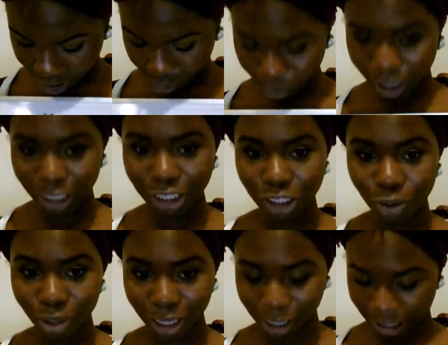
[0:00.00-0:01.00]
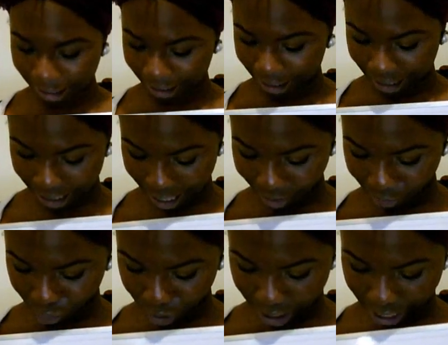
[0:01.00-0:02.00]
what it's doing is it's
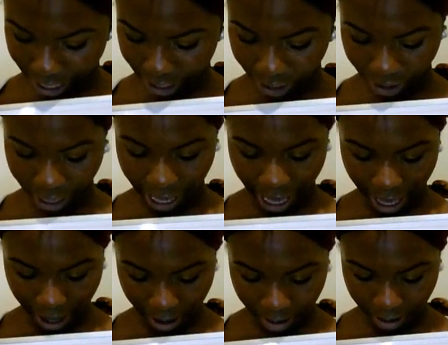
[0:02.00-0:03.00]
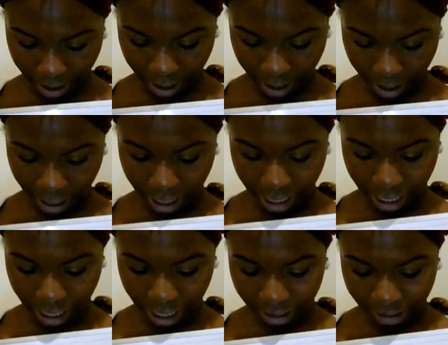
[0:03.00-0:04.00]
not really hitting your hair,
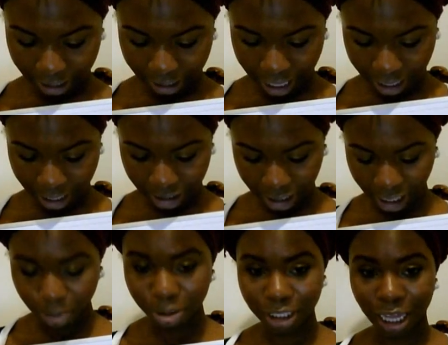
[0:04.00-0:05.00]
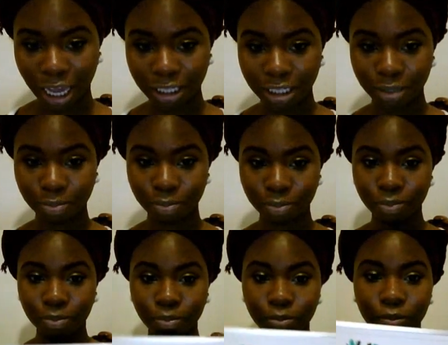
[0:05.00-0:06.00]
it's hitting this heat protectant.
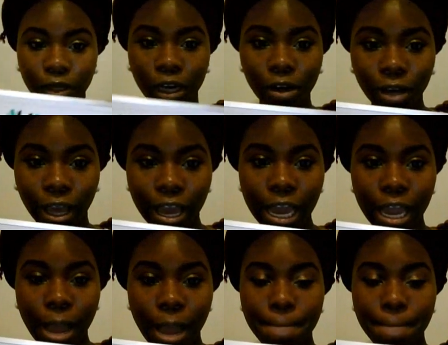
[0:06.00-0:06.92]
Okay?